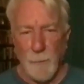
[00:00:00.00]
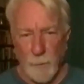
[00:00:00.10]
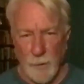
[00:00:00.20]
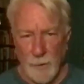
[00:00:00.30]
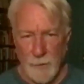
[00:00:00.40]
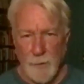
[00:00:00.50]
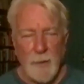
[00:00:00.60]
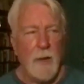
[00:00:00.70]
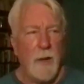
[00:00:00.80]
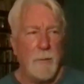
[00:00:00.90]
the world
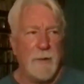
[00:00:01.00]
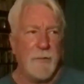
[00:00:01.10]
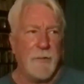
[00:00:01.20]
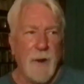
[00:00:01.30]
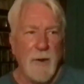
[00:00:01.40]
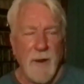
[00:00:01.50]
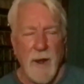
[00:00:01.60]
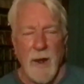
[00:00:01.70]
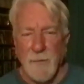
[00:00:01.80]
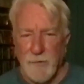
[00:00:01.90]
because they're trying to
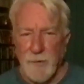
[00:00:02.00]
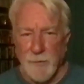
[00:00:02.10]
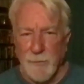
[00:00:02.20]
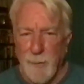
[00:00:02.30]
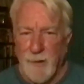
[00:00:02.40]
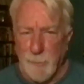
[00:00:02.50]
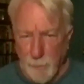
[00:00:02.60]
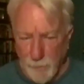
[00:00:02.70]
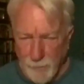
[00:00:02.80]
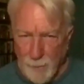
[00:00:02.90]
hide the secret space
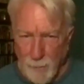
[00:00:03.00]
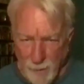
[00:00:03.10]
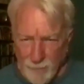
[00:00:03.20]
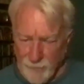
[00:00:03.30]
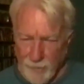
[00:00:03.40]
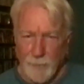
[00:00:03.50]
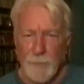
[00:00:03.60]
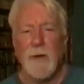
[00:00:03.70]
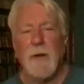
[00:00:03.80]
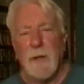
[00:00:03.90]
program also.
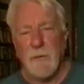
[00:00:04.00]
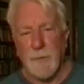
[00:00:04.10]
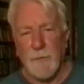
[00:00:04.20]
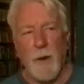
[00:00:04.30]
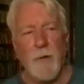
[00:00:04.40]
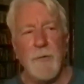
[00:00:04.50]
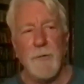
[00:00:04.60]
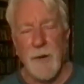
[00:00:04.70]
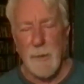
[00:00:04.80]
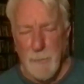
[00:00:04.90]
And so they're also
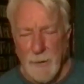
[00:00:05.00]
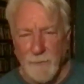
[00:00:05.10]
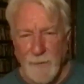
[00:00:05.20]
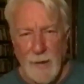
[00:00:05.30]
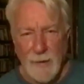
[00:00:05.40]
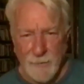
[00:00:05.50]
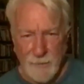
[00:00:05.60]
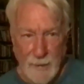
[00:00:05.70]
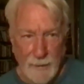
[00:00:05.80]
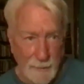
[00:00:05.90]
trying to paint that as
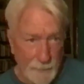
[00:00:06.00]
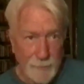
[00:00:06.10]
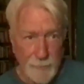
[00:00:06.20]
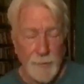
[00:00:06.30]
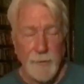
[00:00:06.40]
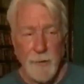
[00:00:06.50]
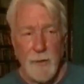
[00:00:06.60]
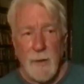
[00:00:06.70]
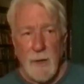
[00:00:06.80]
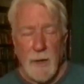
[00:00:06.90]
aliens and,
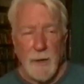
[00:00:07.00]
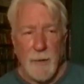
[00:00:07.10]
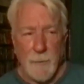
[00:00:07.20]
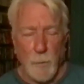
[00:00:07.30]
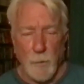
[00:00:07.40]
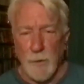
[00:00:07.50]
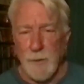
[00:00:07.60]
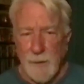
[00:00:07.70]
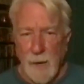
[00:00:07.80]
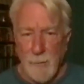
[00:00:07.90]
and
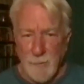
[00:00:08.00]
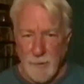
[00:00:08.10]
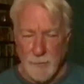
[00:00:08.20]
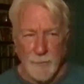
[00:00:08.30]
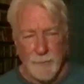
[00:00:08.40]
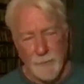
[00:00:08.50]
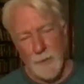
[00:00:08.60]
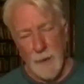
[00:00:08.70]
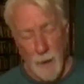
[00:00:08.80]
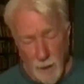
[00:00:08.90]
otherworldly objects when they're
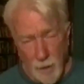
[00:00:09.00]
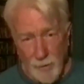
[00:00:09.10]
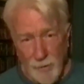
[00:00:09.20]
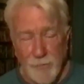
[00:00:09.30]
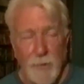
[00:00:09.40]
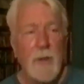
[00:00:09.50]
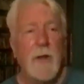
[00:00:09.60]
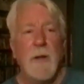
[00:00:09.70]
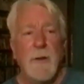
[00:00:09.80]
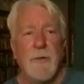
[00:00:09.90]
really ours.
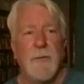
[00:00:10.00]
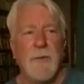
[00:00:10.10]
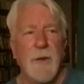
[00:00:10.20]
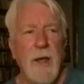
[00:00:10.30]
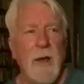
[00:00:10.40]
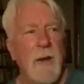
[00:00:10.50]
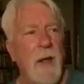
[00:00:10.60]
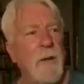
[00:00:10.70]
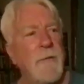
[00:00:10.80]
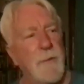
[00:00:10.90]
So there's a lot, a
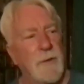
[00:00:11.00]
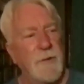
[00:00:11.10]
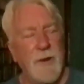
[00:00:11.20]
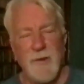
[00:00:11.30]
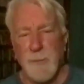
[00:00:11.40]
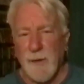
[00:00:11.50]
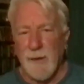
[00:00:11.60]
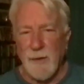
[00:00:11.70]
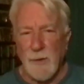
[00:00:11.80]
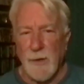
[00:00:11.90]
lot of uh, chess
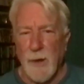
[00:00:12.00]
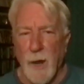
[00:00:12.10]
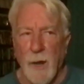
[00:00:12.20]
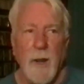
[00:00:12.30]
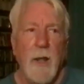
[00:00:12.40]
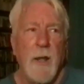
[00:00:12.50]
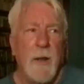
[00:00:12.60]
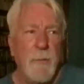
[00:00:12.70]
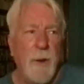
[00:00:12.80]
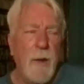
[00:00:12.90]
playing going on.
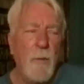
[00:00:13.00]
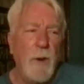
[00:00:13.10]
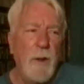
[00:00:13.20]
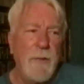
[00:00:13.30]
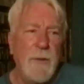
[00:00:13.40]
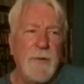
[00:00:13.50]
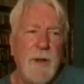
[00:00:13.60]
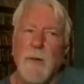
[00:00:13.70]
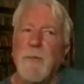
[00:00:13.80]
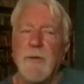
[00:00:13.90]
But one of the things that
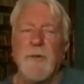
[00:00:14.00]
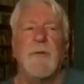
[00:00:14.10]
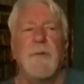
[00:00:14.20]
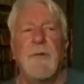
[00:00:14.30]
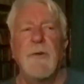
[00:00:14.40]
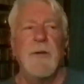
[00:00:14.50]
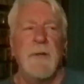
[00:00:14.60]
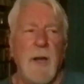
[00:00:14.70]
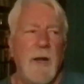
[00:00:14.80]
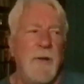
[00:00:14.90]
happened is there's certain
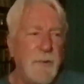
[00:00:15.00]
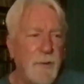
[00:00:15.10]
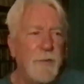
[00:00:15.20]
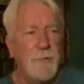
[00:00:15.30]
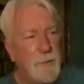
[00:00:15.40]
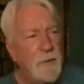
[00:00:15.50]
kinds of,